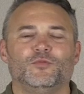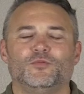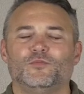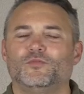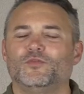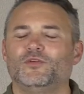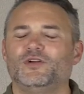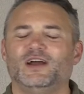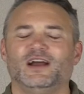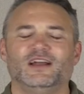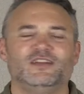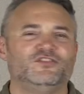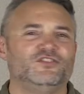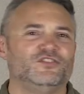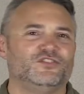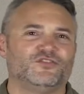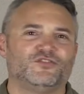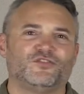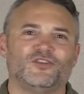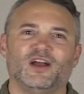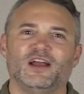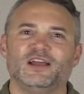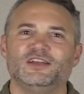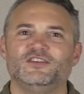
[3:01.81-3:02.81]
we're not just
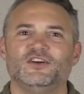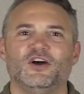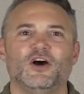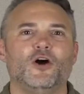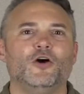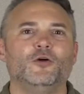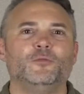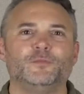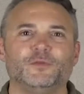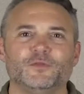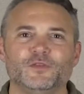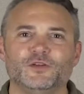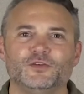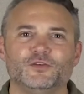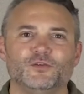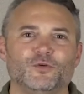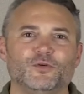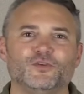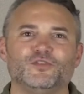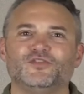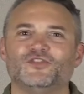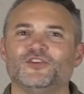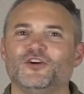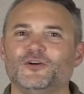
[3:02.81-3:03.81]
trying to open the
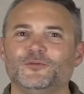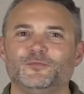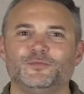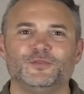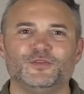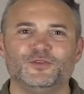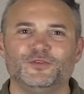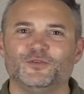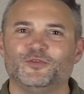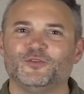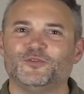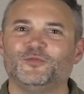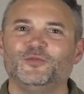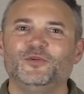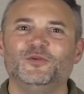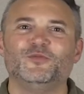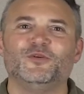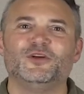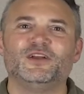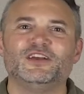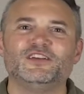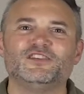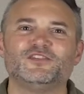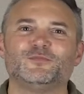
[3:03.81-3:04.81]
doors to open the doors. We
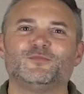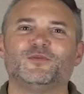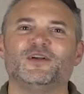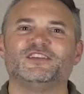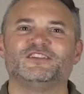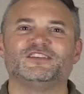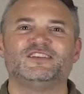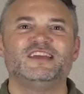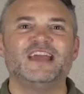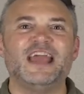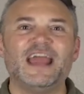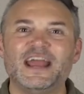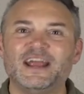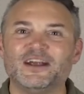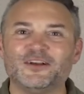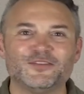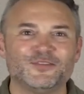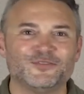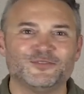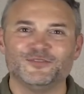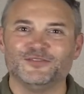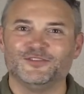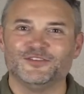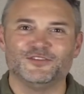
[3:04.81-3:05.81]
want to express care
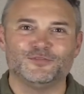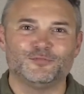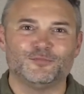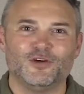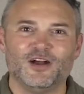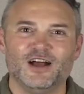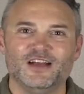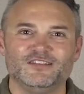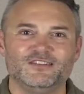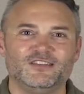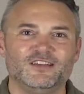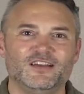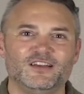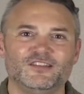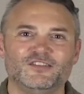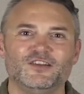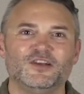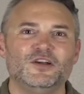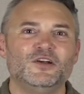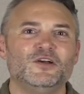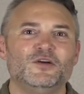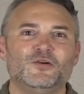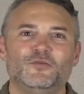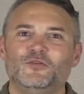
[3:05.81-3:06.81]
through this process.
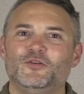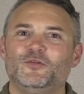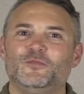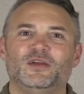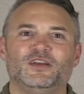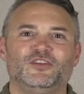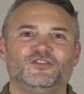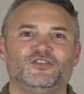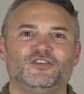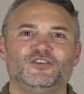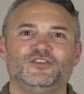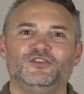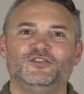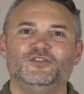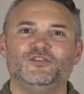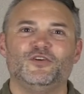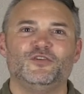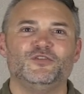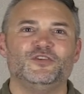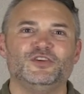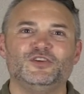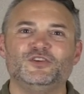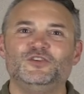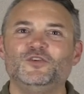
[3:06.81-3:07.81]
We want to make sure you
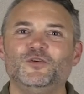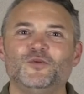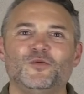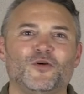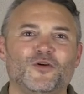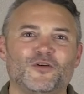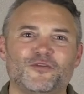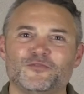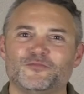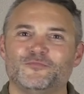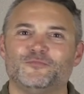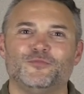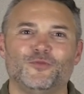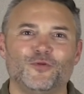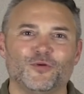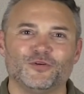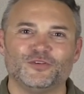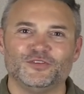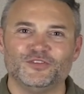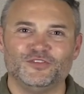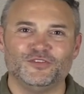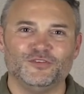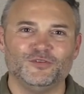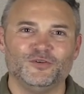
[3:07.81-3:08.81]
know that you are
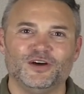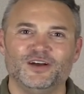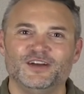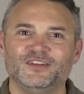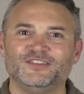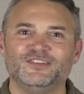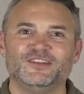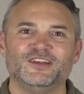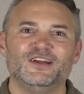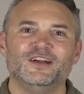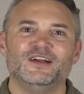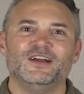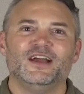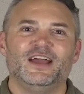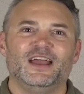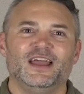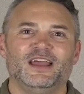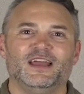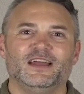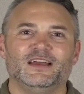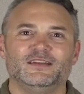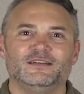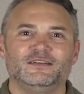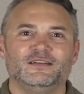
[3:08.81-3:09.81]
important to us.
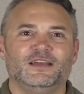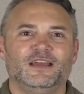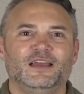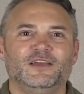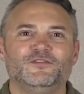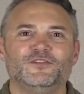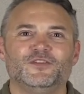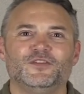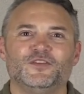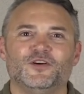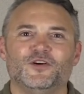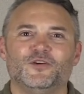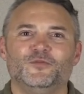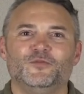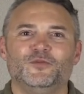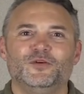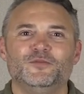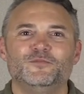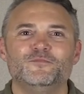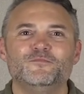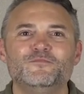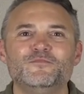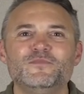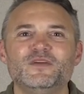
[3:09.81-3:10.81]
And even though we
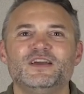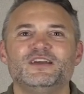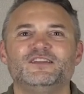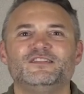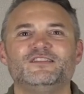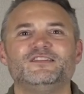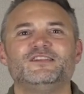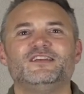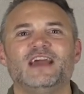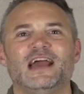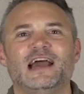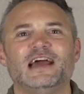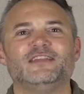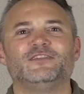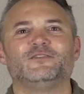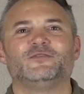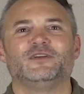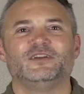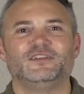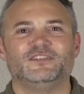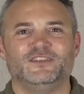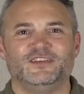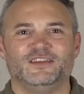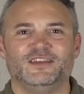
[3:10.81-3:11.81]
miss
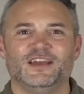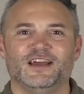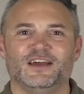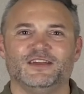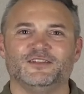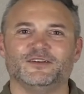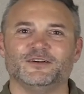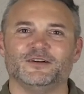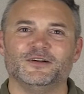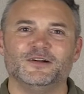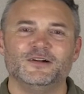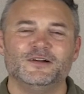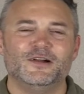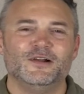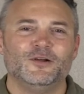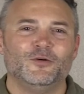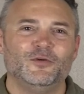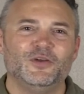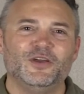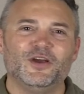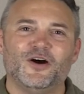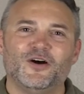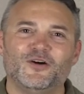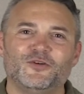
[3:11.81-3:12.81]
gathering together,
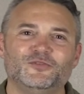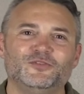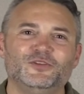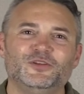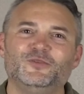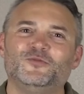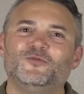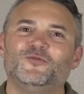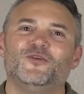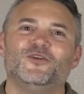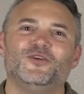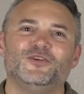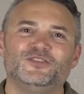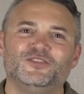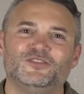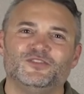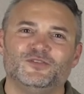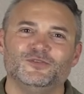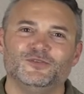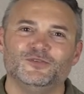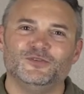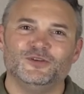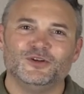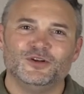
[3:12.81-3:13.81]
we only want
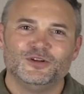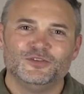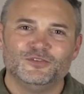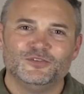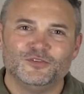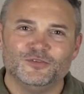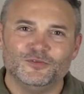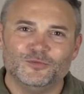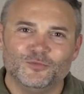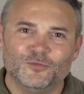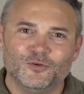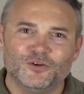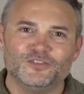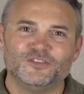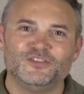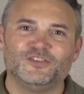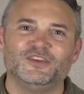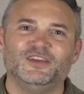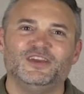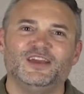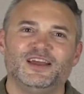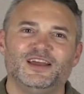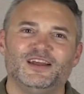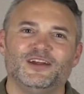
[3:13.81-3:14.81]
to once
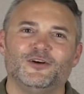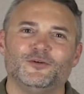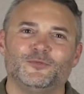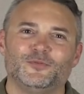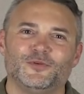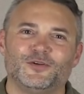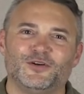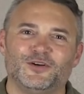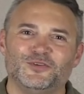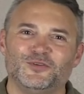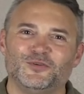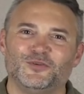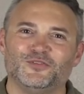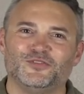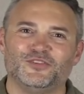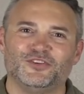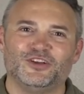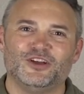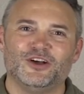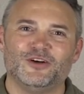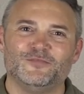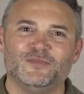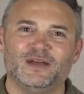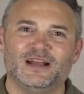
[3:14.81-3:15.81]
again open our doors and
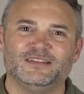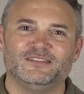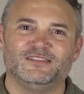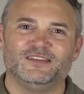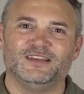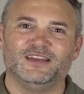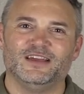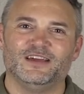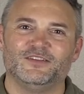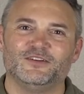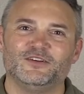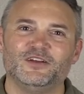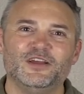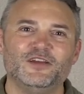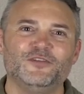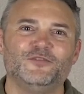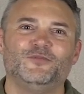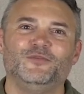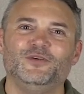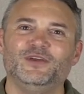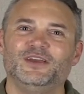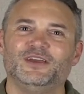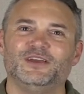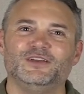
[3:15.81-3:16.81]
come back together
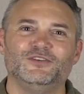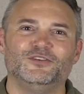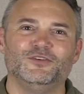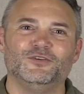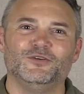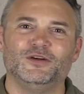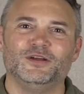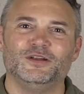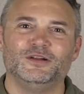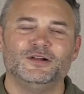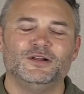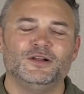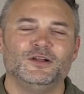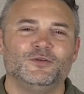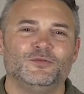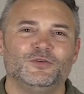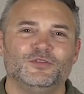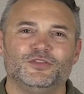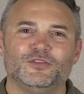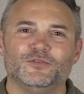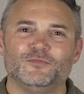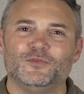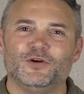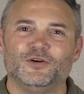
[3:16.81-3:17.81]
if we can do it
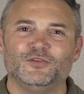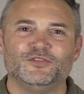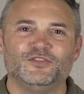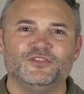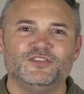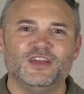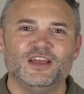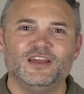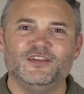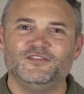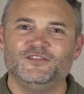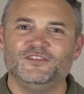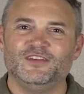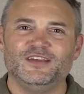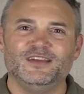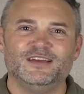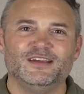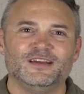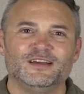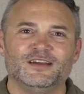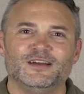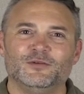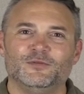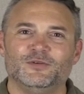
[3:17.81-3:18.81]
with the most safety,
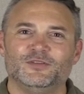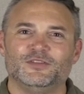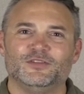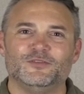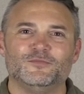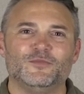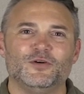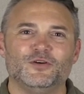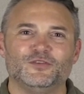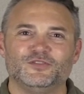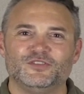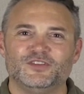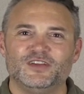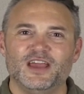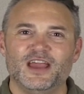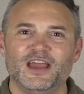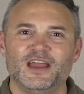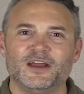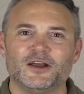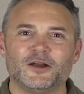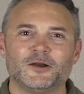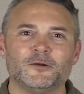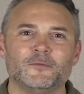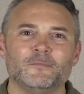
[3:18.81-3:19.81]
with the most
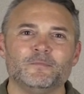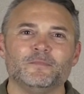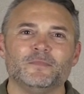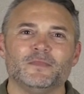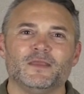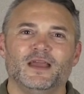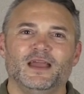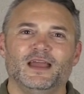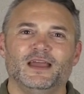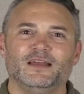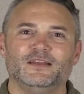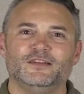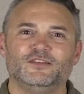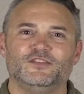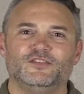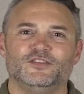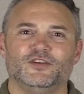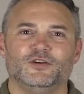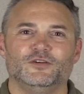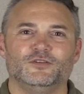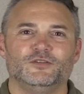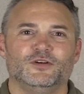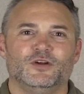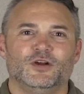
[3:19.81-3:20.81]
care. And
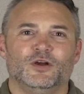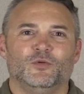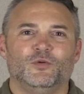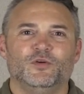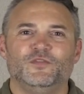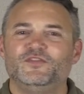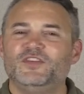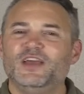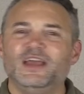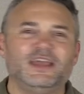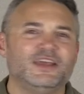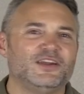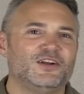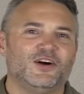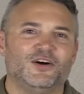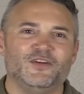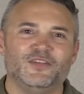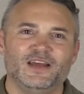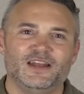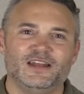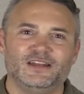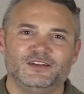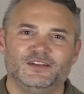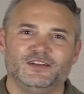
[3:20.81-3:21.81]
so we've taken all
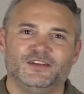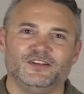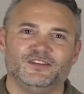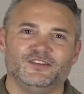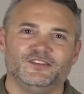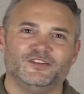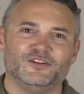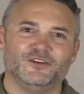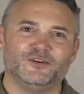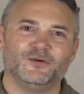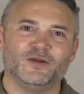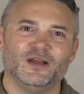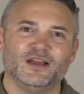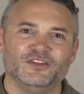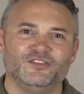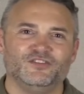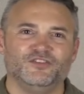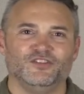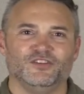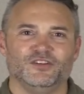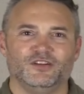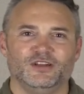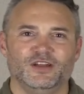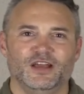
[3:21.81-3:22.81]
that into
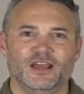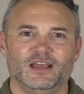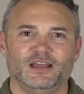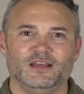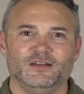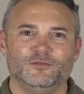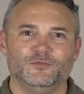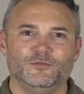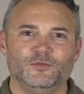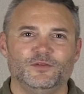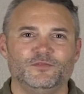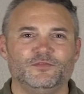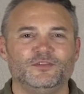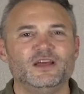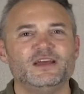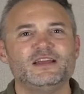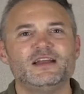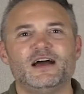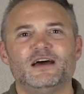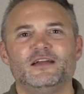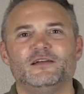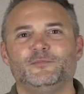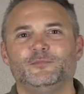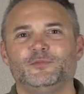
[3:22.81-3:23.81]
consideration, and we've laid
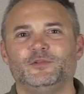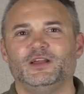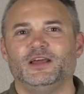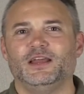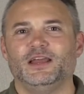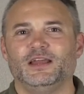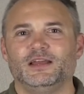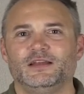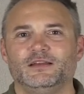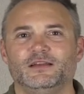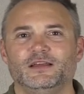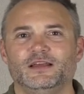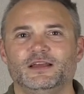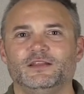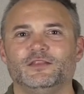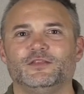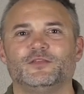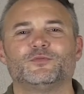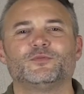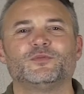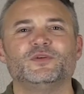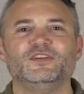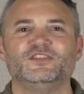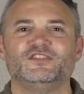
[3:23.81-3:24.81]
out a plan in
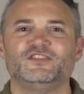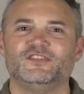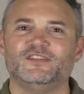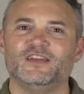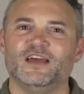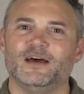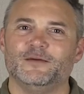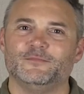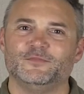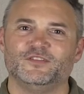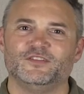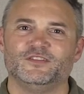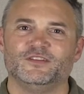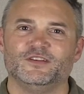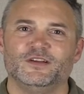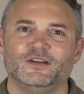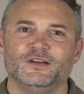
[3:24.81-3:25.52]
3 steps.